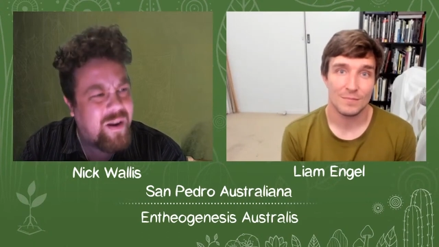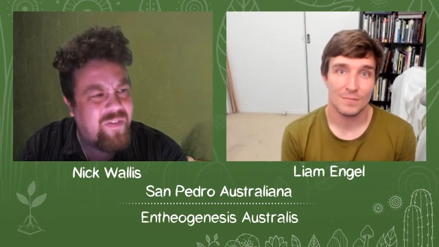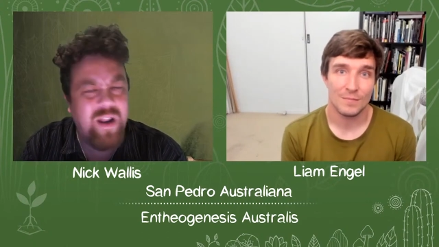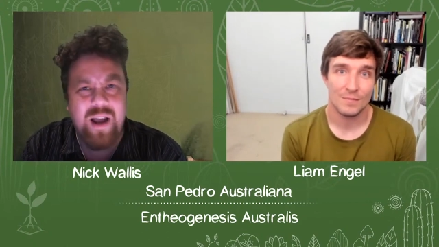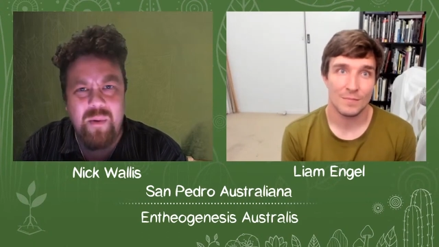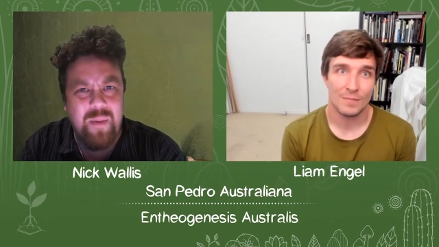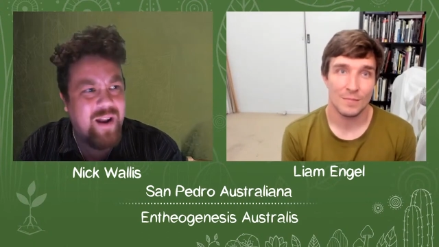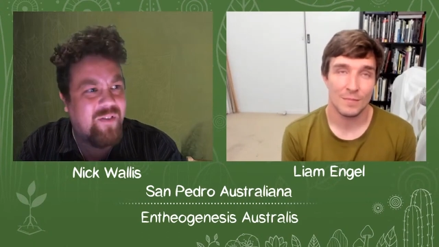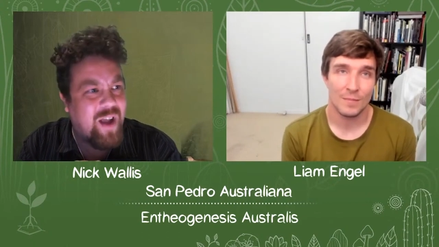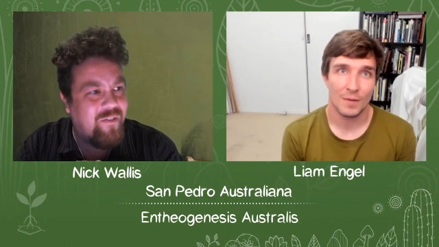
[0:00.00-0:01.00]
Speaker 1: I feel like we might
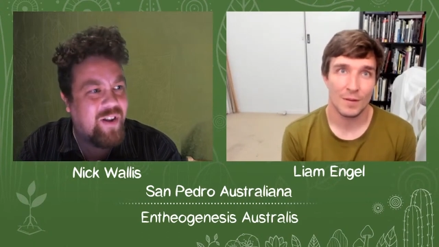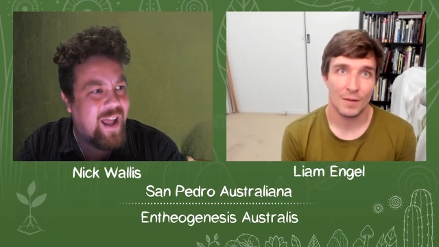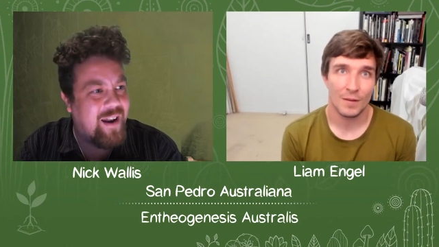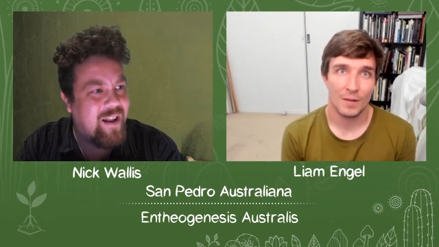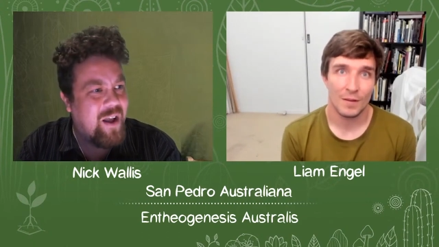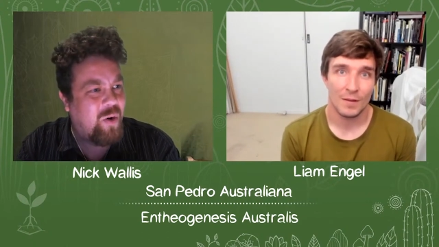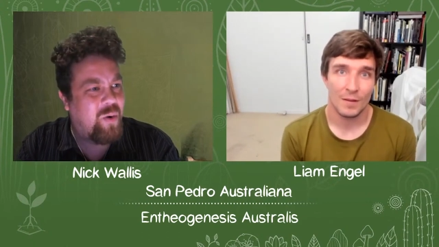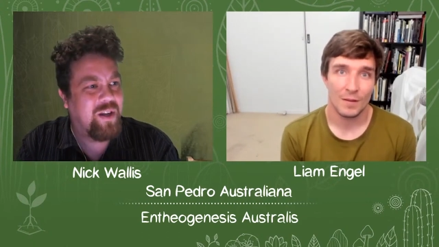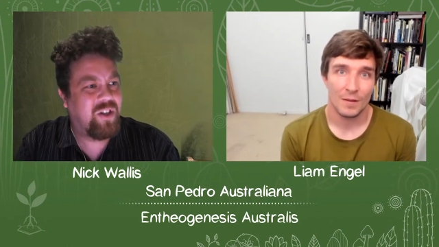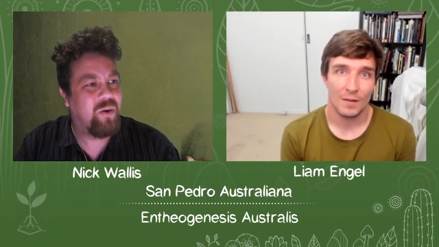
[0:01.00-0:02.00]
have covered that
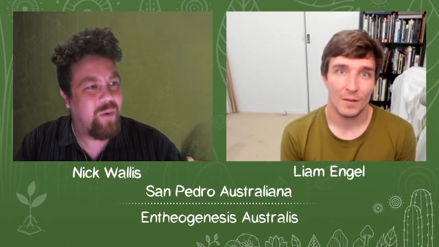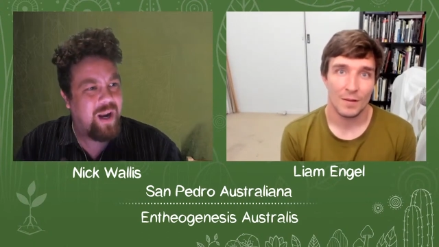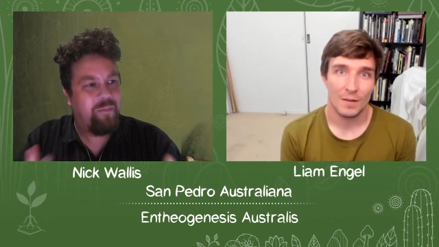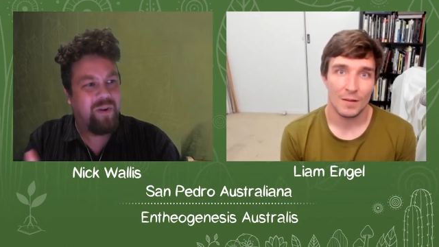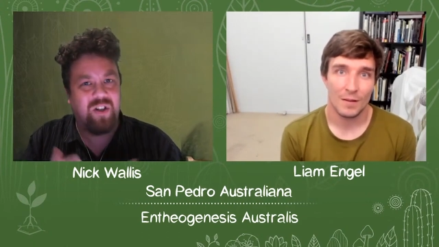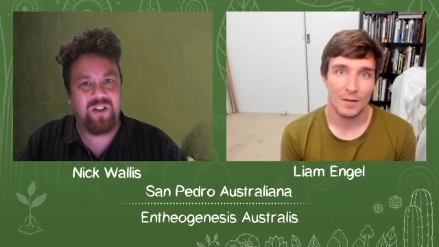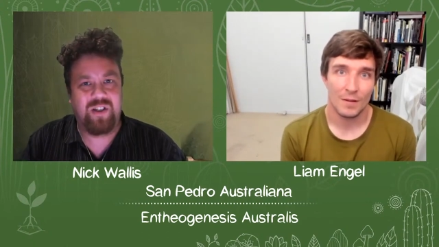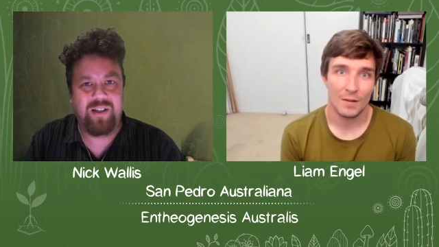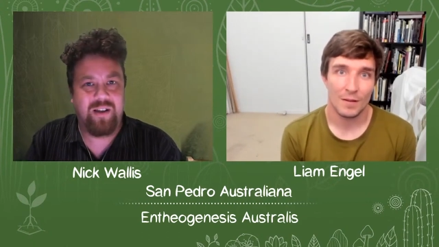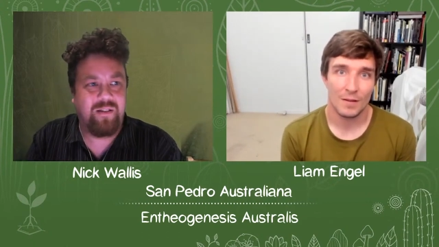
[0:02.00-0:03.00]
question already, but just
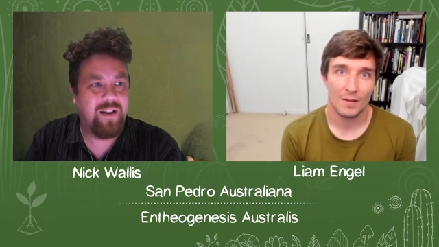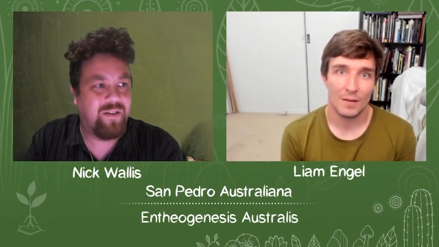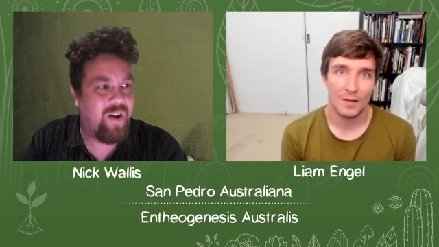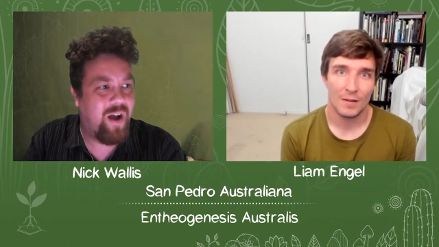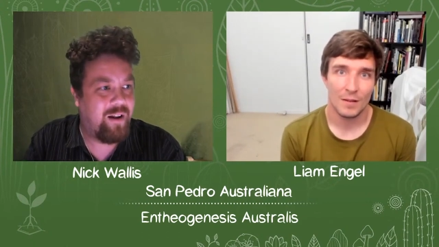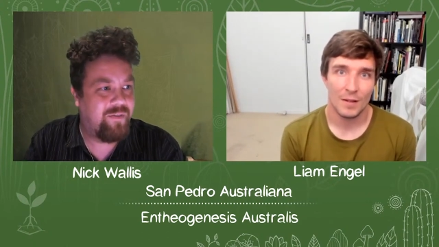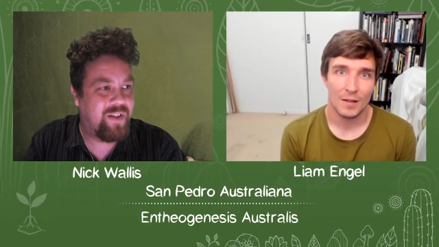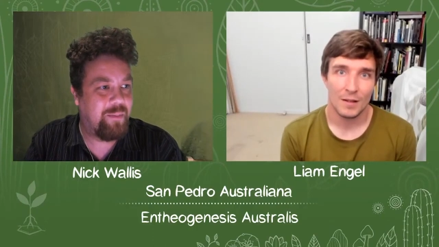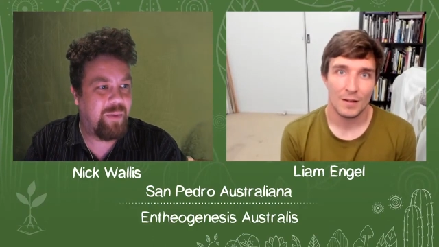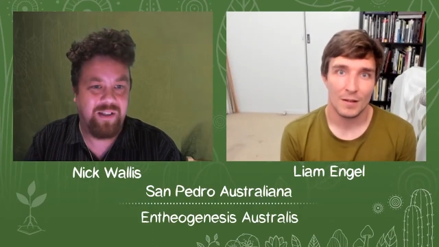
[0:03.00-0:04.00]
as a, as a final, if
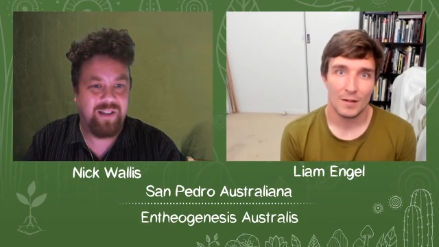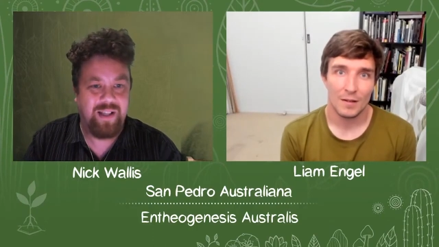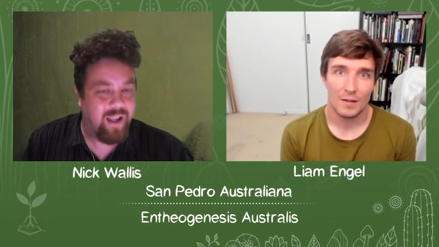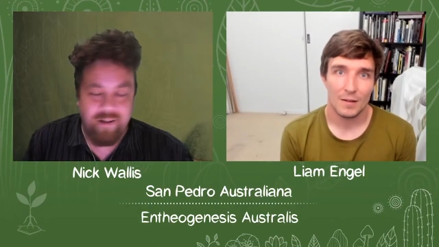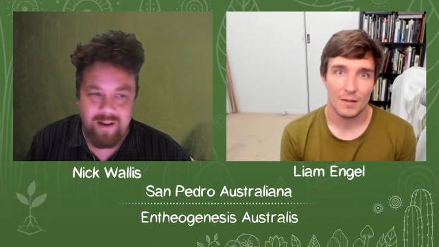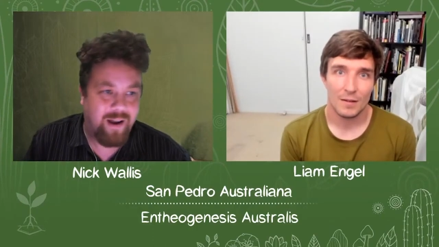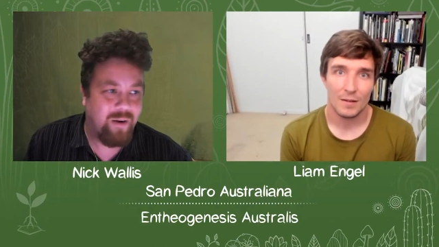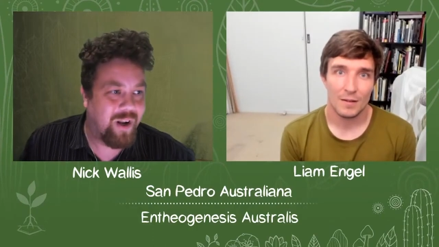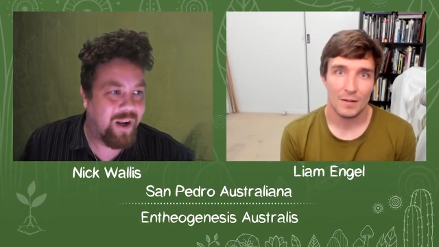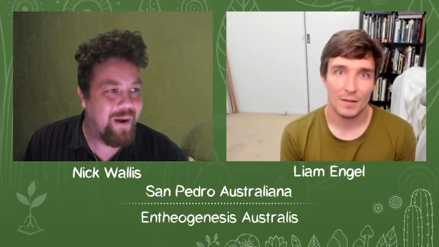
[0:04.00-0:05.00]
somebody's thinking, oh, I
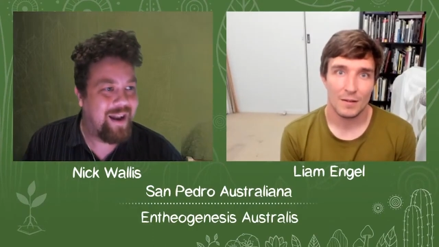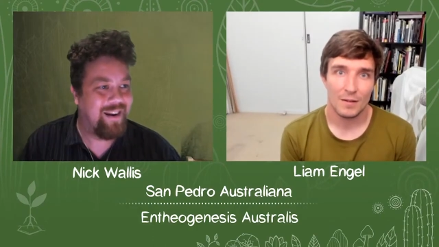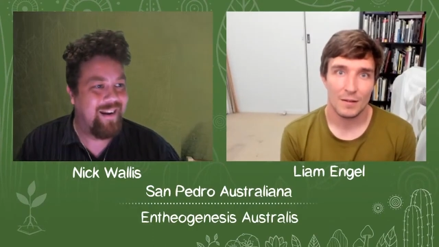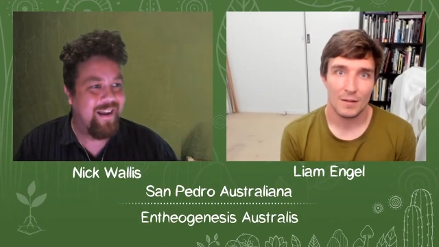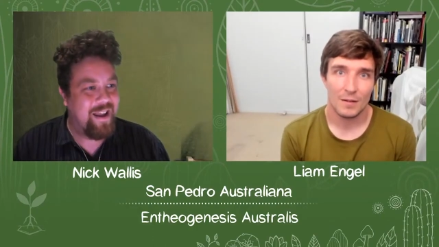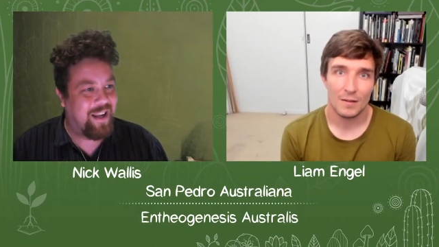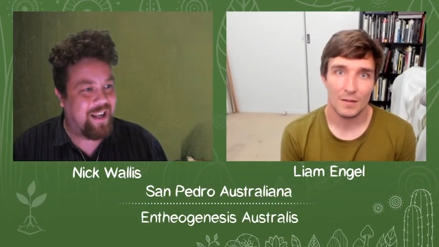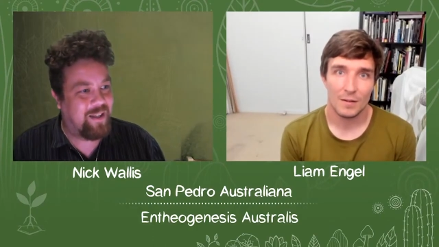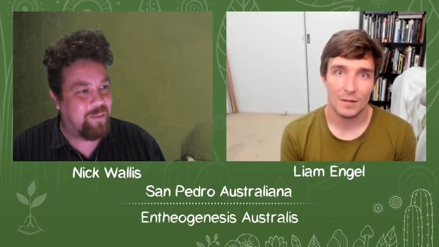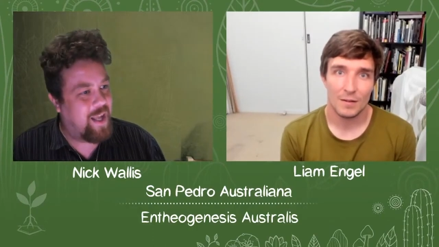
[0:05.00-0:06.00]
want to go out and
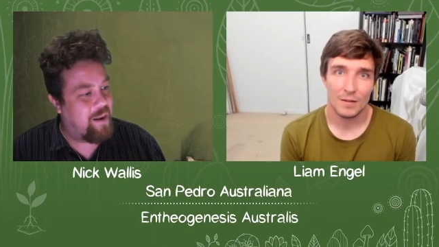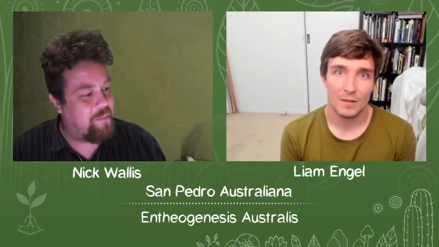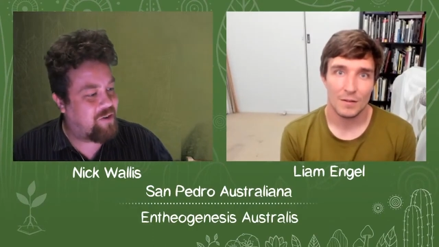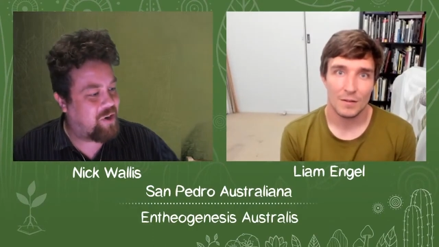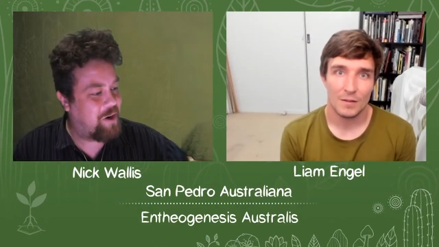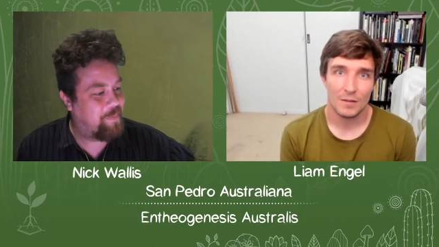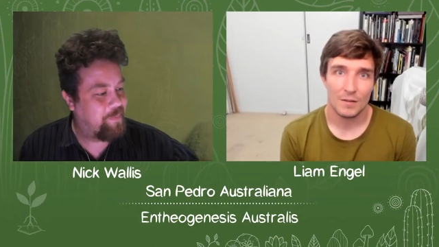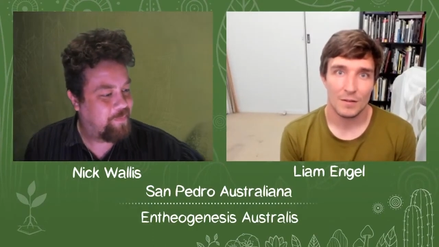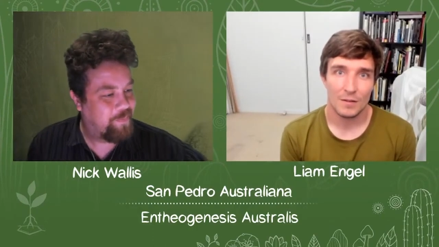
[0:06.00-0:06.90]
get some San Pedro.